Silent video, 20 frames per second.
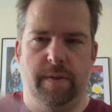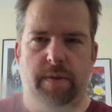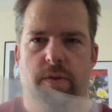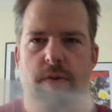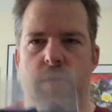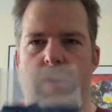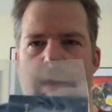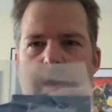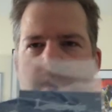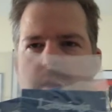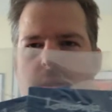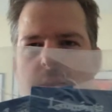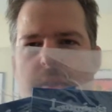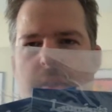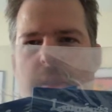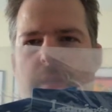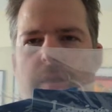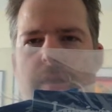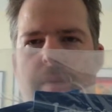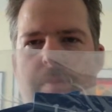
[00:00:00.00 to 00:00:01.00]
Two discs
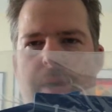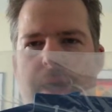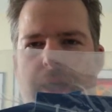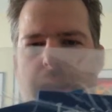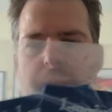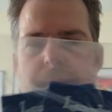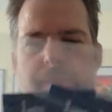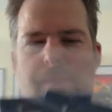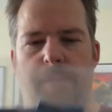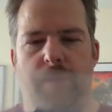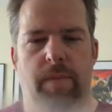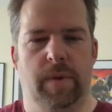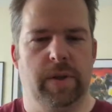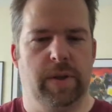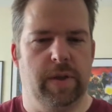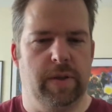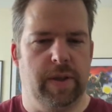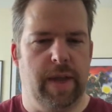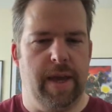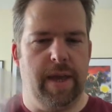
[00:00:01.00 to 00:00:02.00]
still in the baggie,
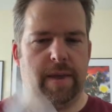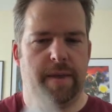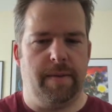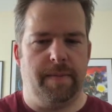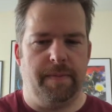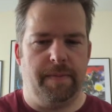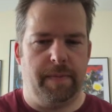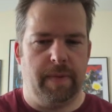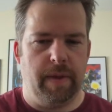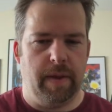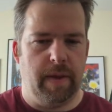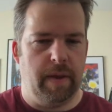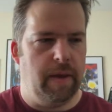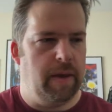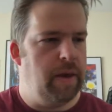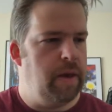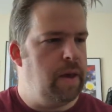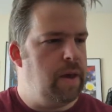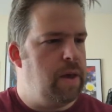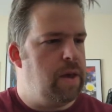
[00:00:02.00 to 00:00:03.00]
which is nice.
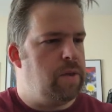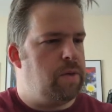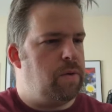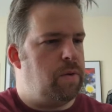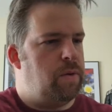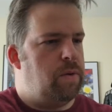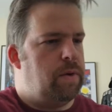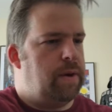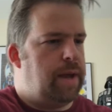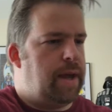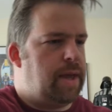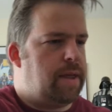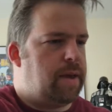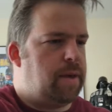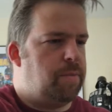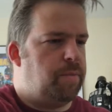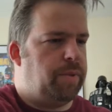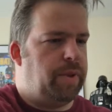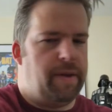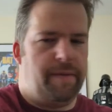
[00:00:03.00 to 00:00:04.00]
So nice
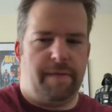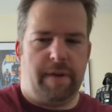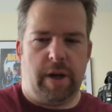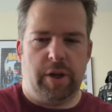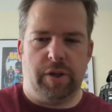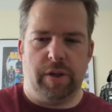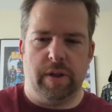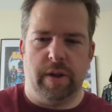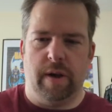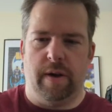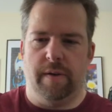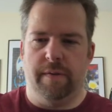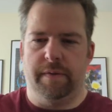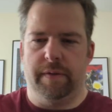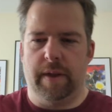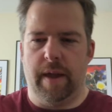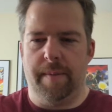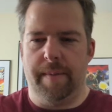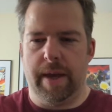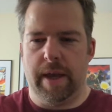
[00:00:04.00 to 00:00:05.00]
complete version
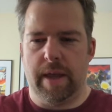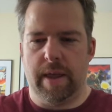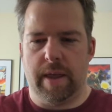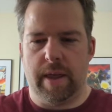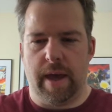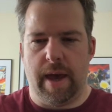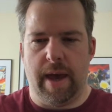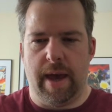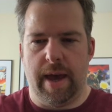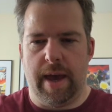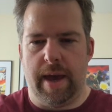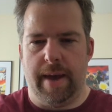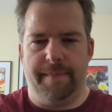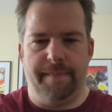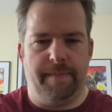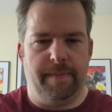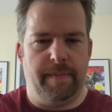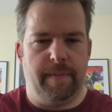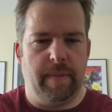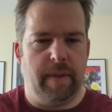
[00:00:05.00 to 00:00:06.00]
of Lemmings.
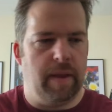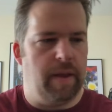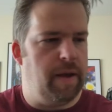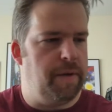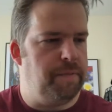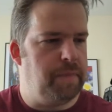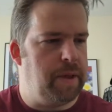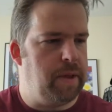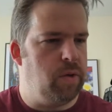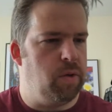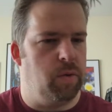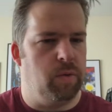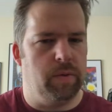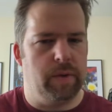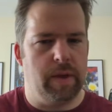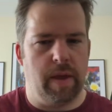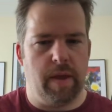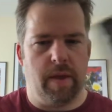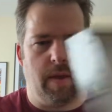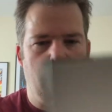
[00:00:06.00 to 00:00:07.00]
I've been
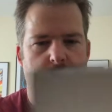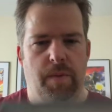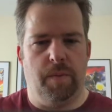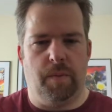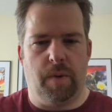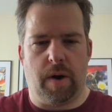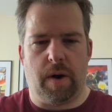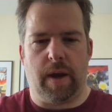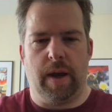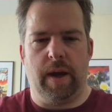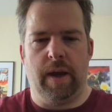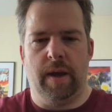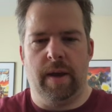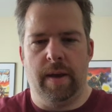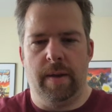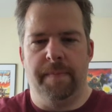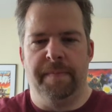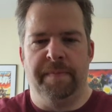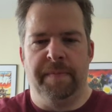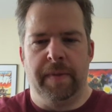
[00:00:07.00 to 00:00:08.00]
told it's working.
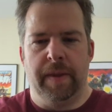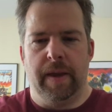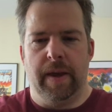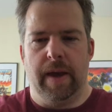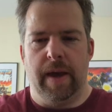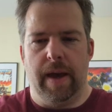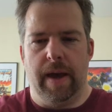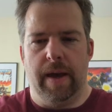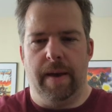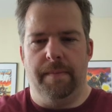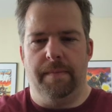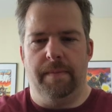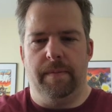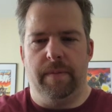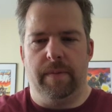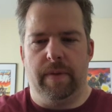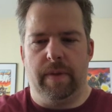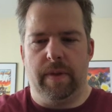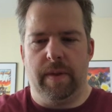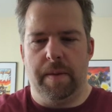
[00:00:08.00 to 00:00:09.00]

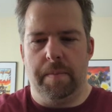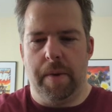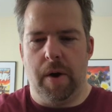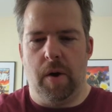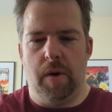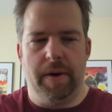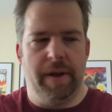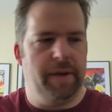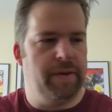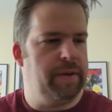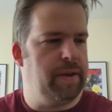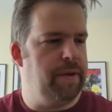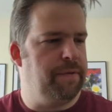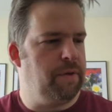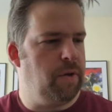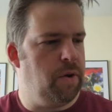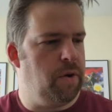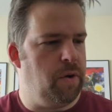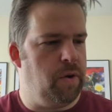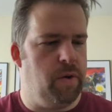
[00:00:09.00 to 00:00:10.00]
To be honest, I've
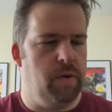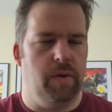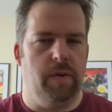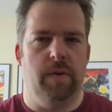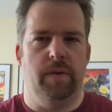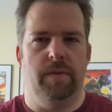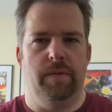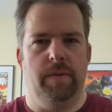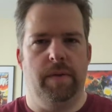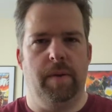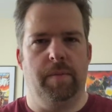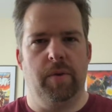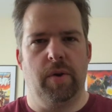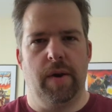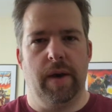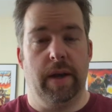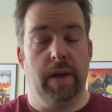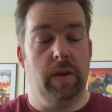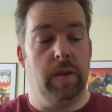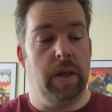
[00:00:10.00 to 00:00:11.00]
got it on
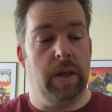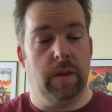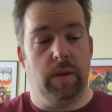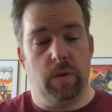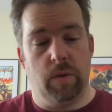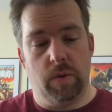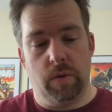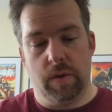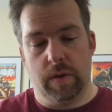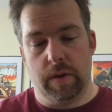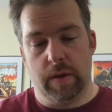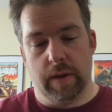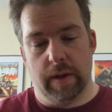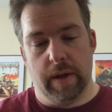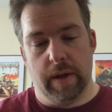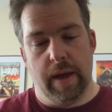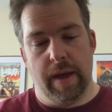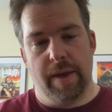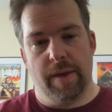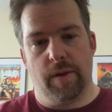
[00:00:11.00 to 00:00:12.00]
WHD load,
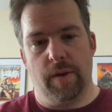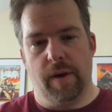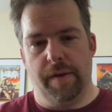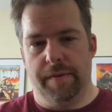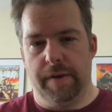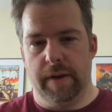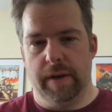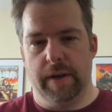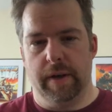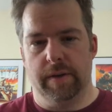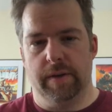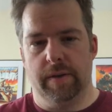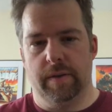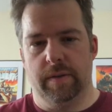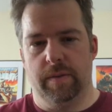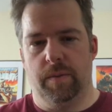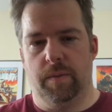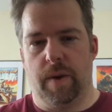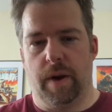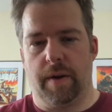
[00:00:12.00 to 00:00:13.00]
so if it
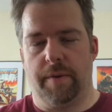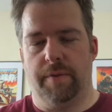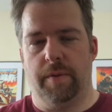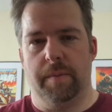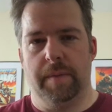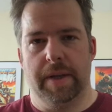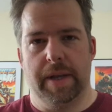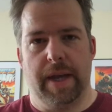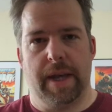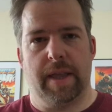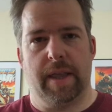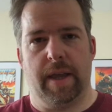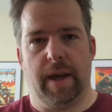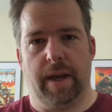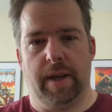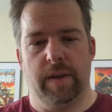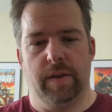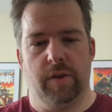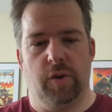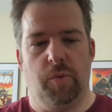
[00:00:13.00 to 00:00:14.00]
doesn't work from the discs, I
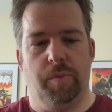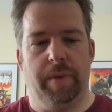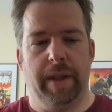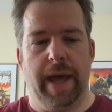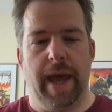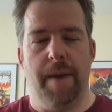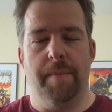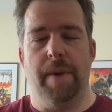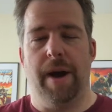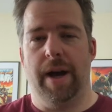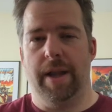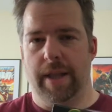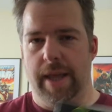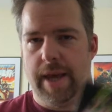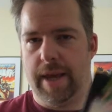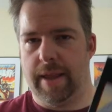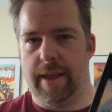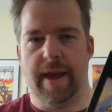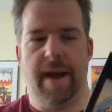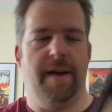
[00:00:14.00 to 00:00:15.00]
can still play it. But I
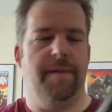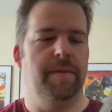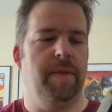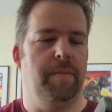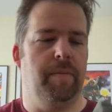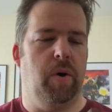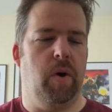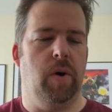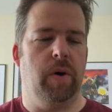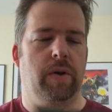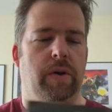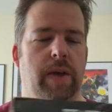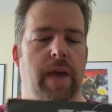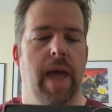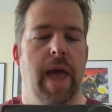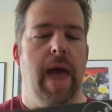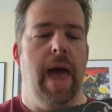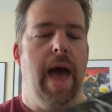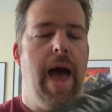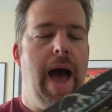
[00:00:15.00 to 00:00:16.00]
like to have the box
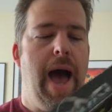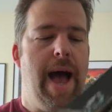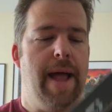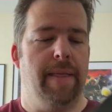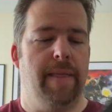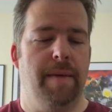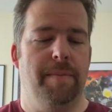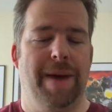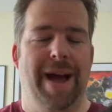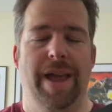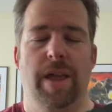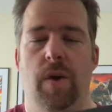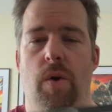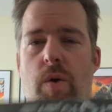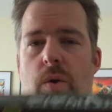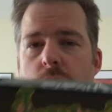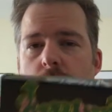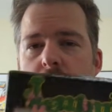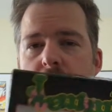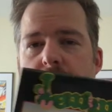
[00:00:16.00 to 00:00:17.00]
and the
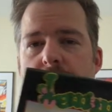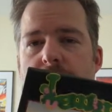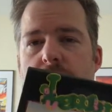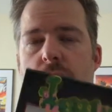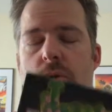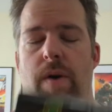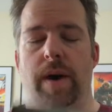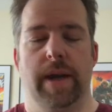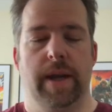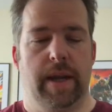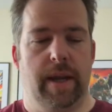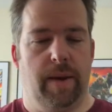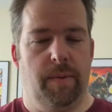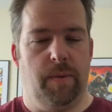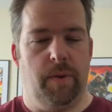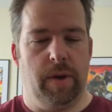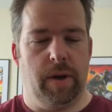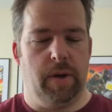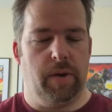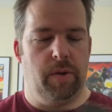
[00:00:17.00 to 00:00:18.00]
manual because I have no idea
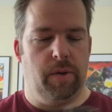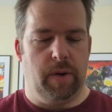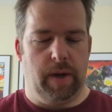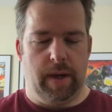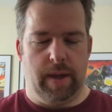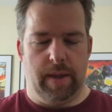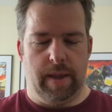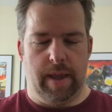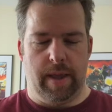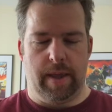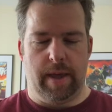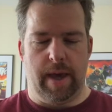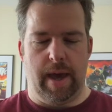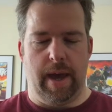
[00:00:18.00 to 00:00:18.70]
what you're doing in this.